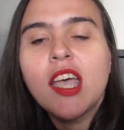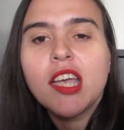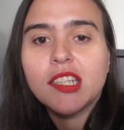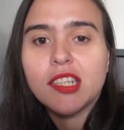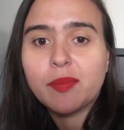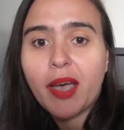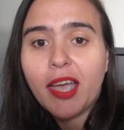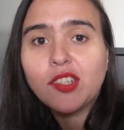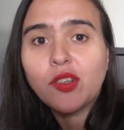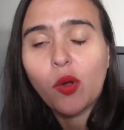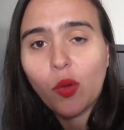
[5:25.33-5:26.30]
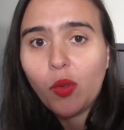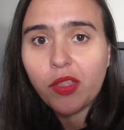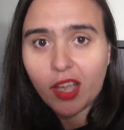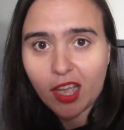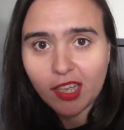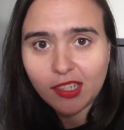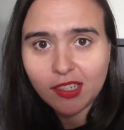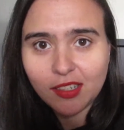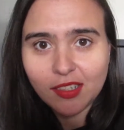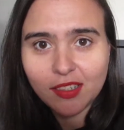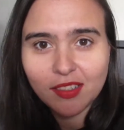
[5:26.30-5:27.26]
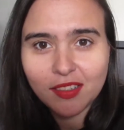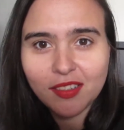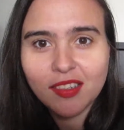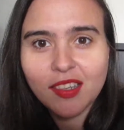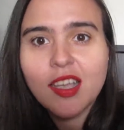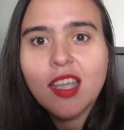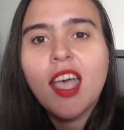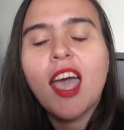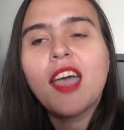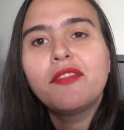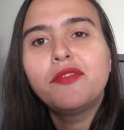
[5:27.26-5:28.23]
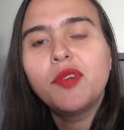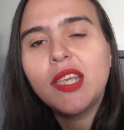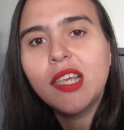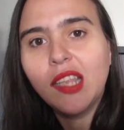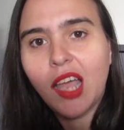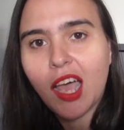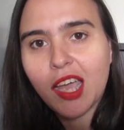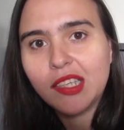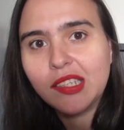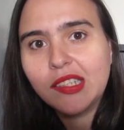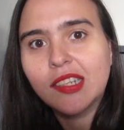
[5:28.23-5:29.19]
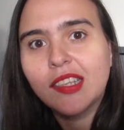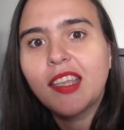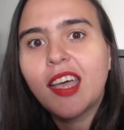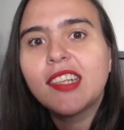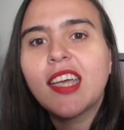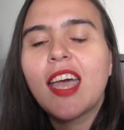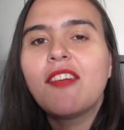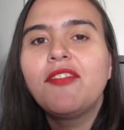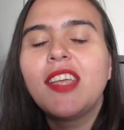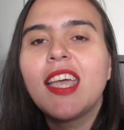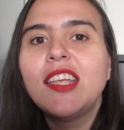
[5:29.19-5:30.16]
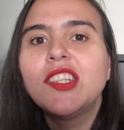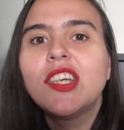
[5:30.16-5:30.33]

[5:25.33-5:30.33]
Despite all that, I've realized that I've gained